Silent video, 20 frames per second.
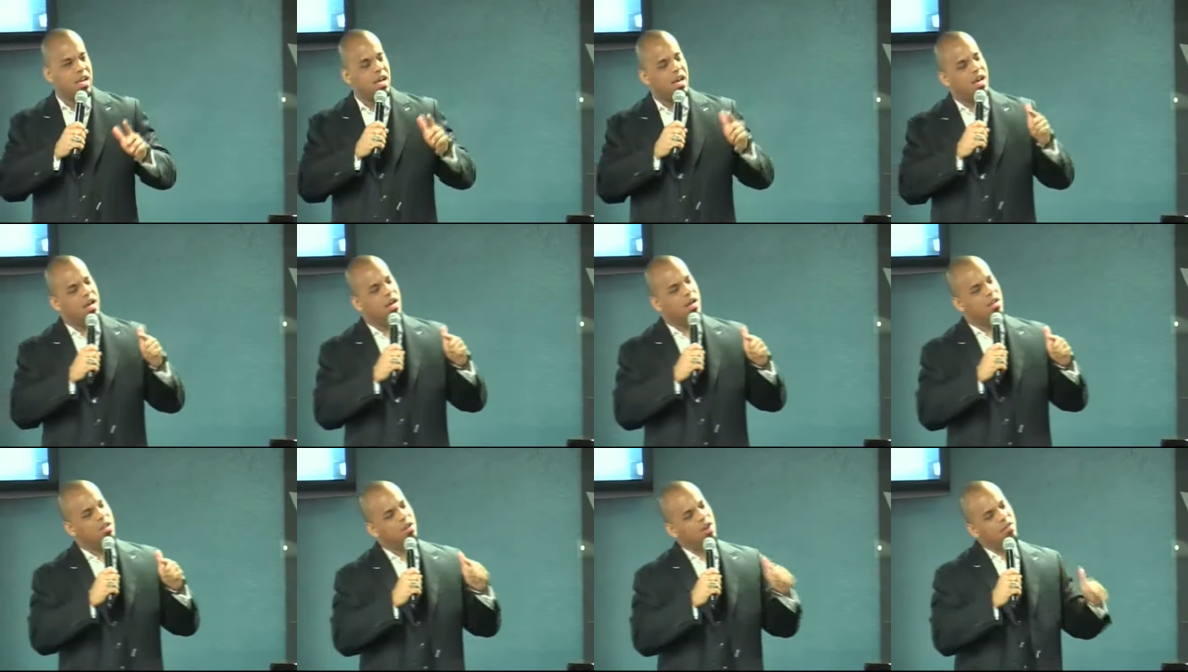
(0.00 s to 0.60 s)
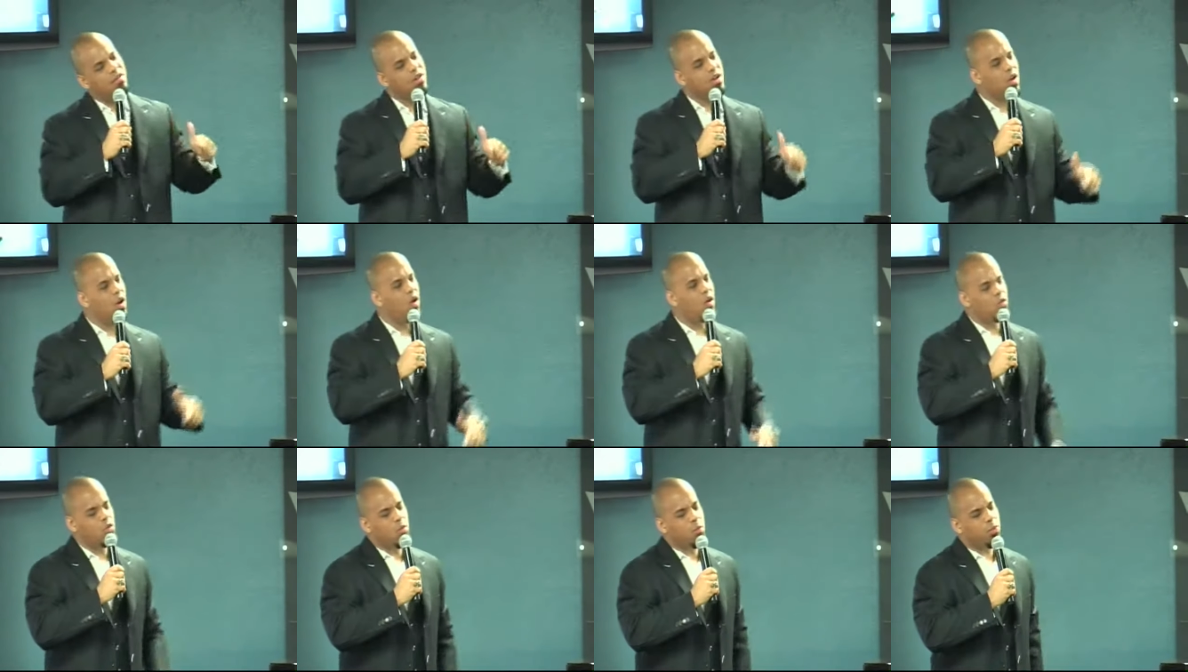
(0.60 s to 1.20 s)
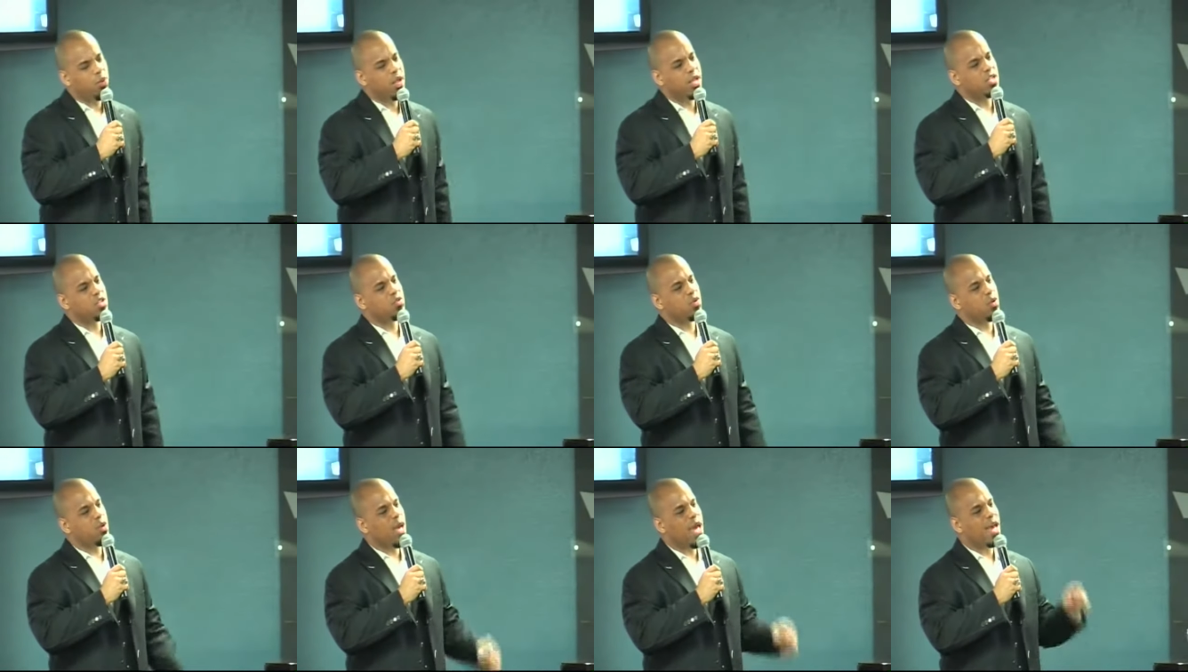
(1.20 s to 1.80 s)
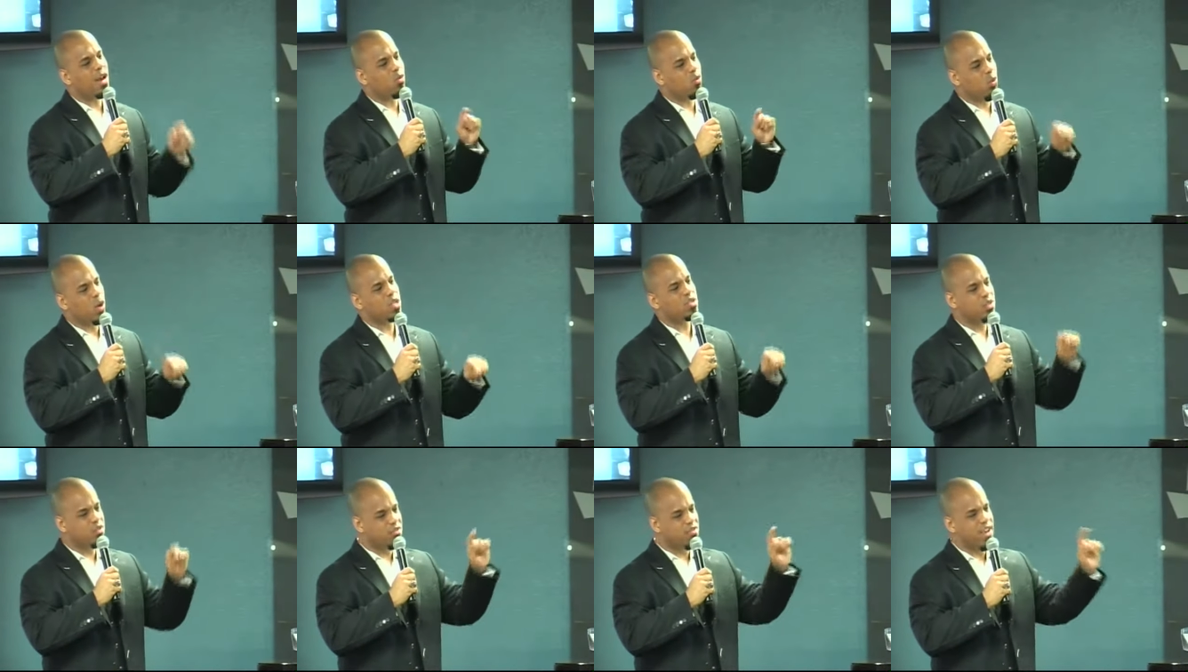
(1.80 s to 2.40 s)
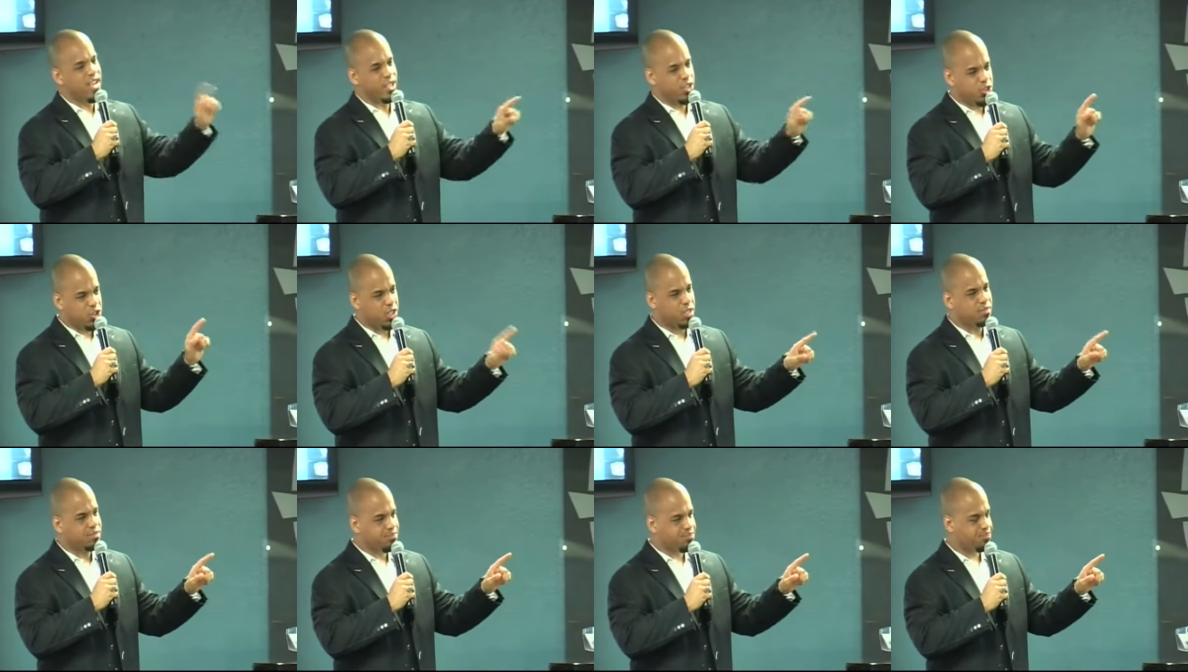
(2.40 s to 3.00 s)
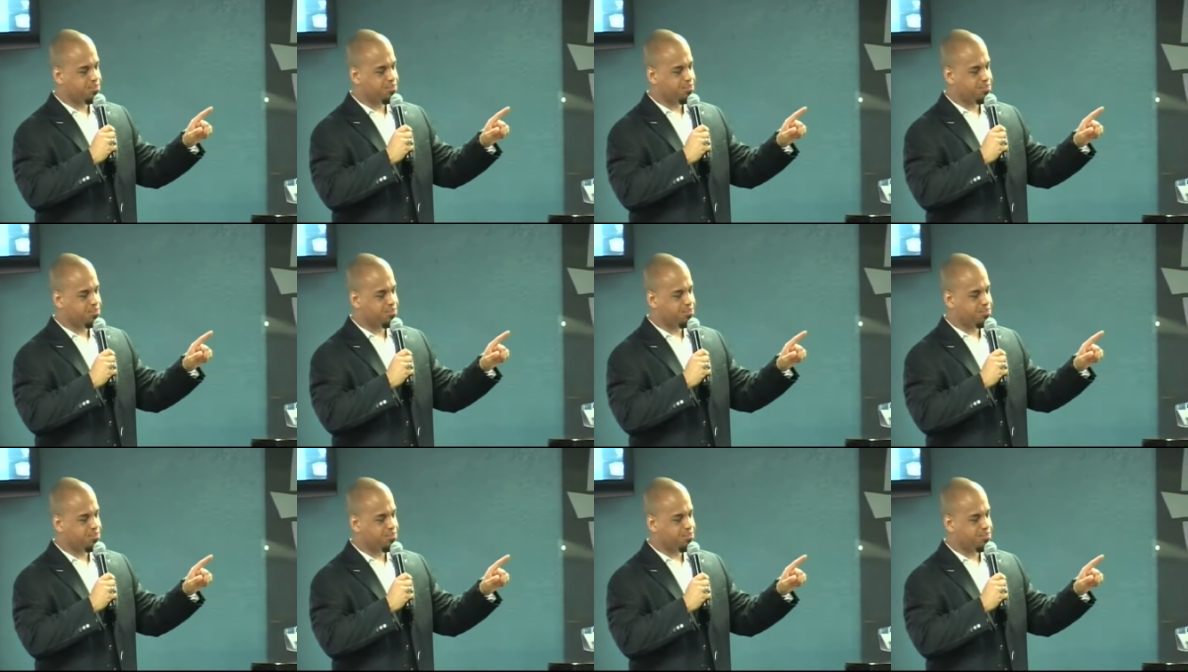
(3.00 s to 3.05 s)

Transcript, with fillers: Uh, you ever gone to a place where you had a reservation,